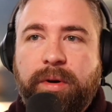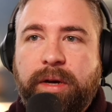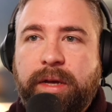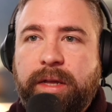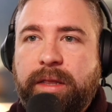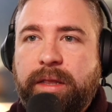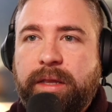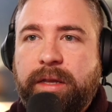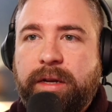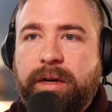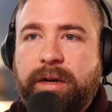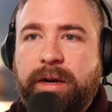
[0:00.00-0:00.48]

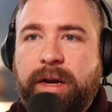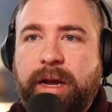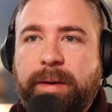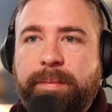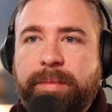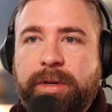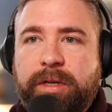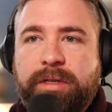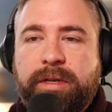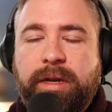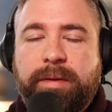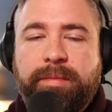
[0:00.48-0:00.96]
what they're,
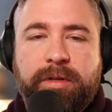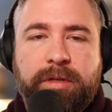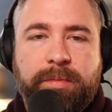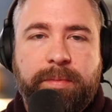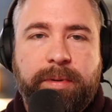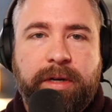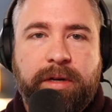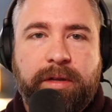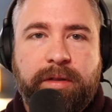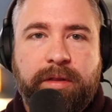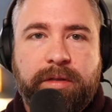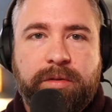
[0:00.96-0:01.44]
how much time they're
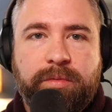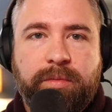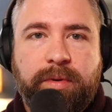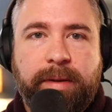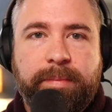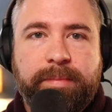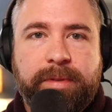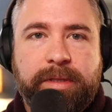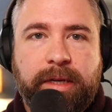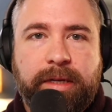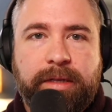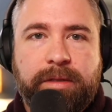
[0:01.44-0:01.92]
spending on these
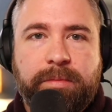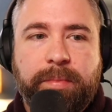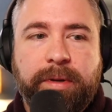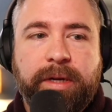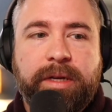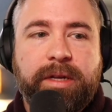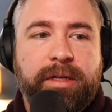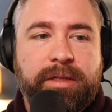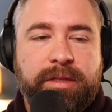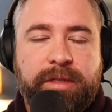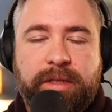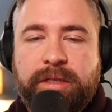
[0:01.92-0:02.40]
websites
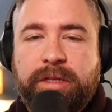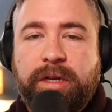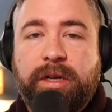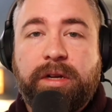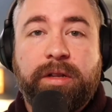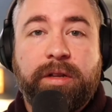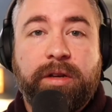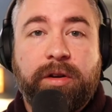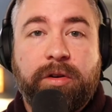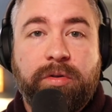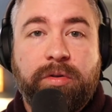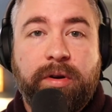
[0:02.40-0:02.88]
because it's
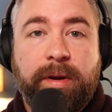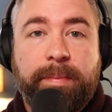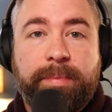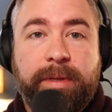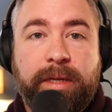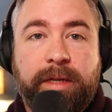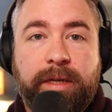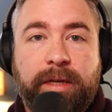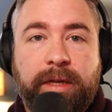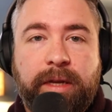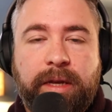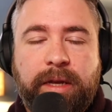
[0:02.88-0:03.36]
all
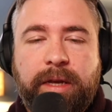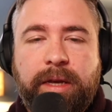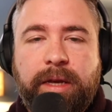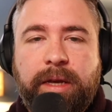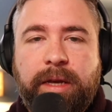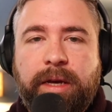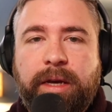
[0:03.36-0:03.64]
encrypted.